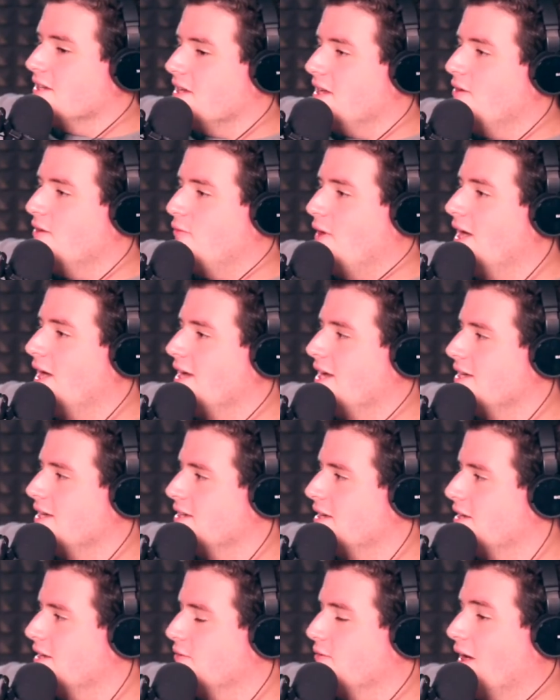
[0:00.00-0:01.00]
if
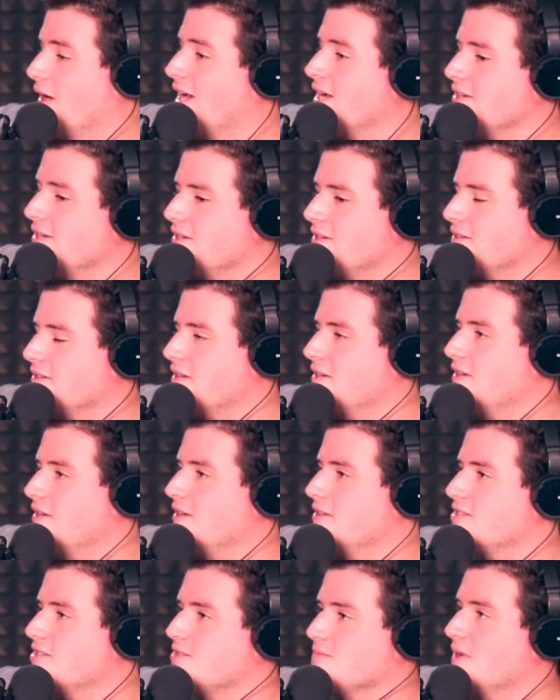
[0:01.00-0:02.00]
I
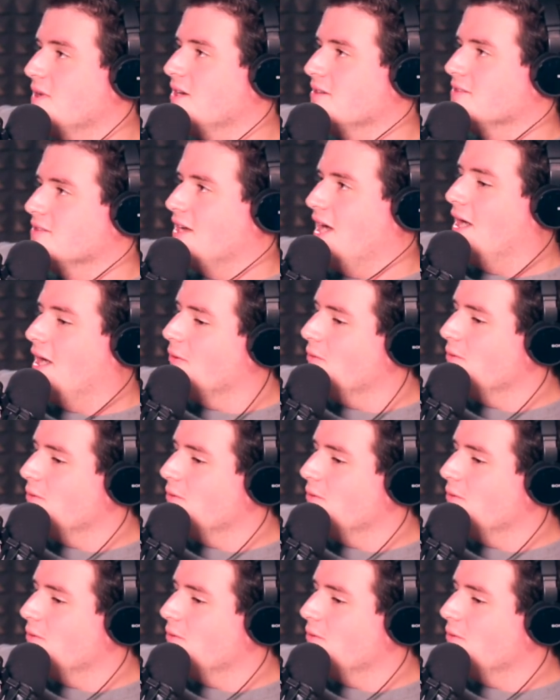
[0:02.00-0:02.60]
smelled, I would